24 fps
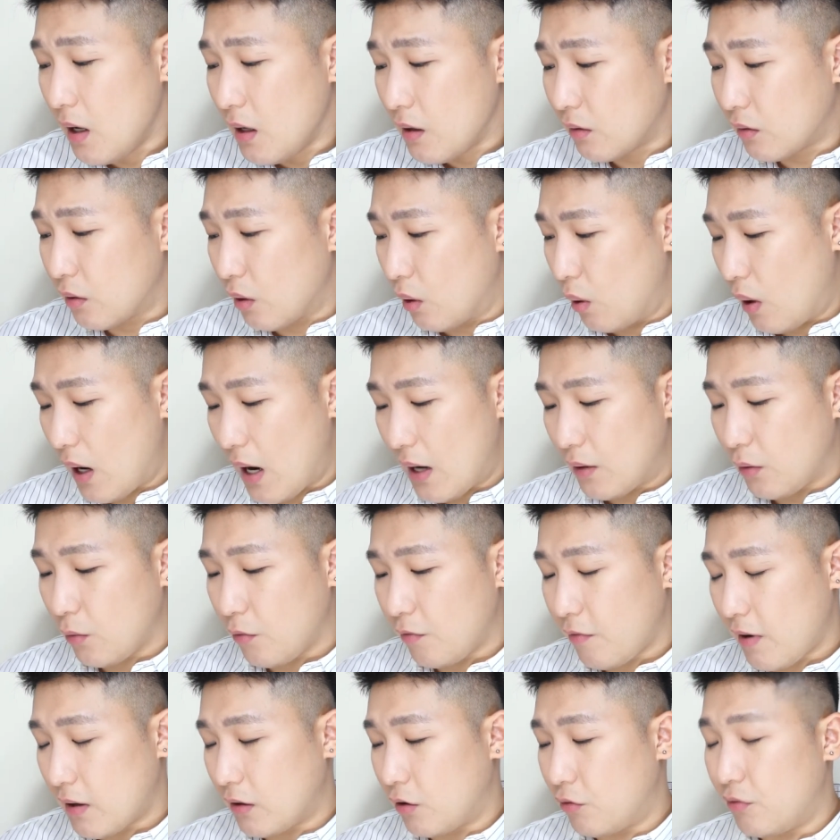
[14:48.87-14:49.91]
So I don't
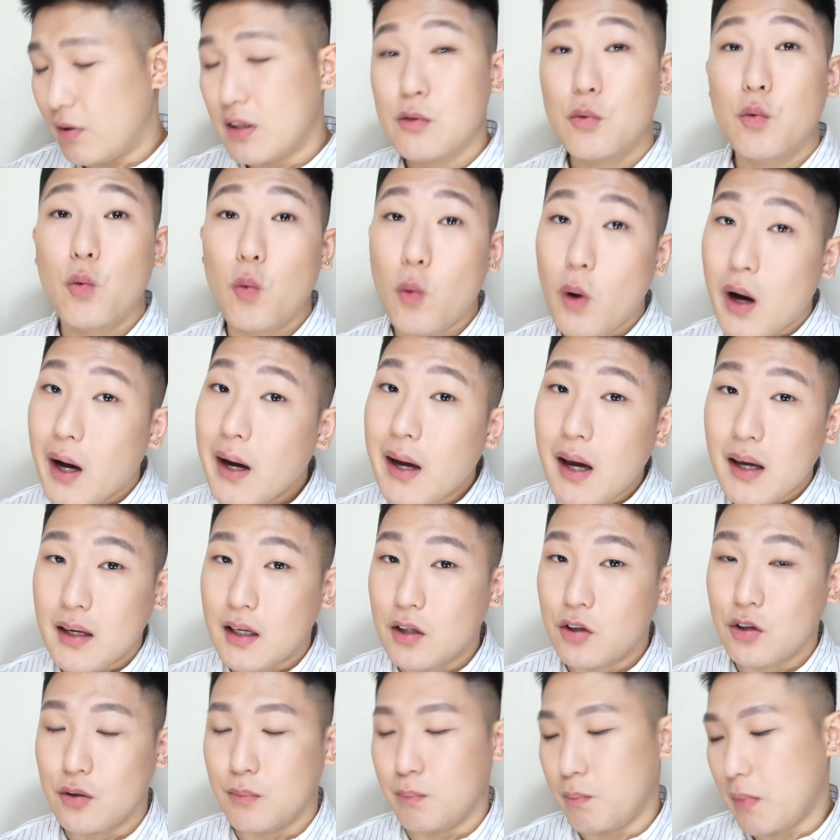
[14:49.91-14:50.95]
find a reason why I
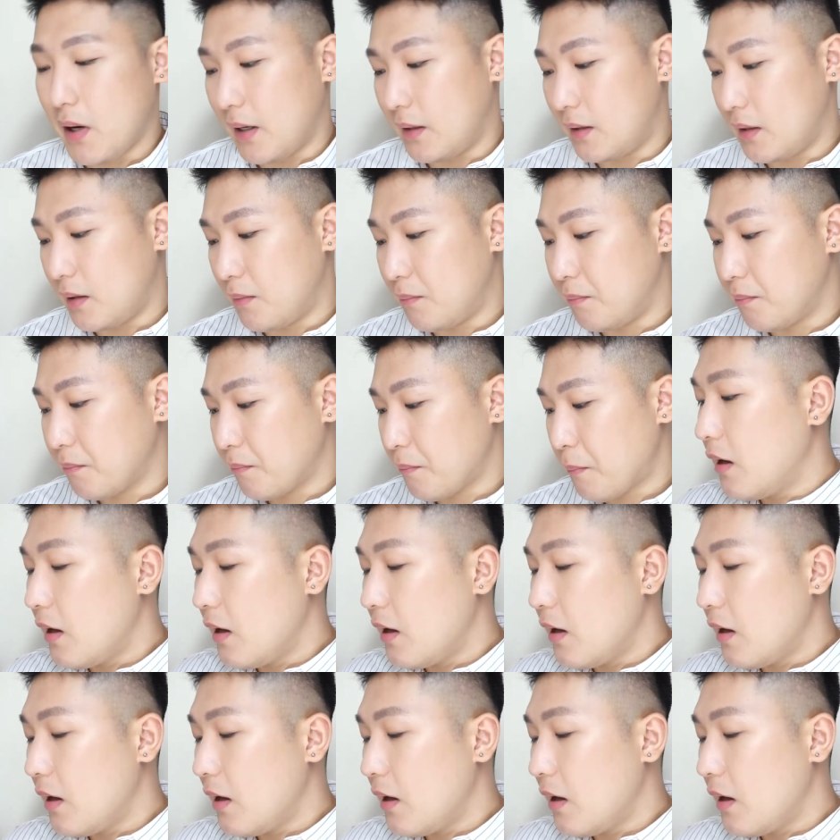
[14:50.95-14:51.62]
need to buy them.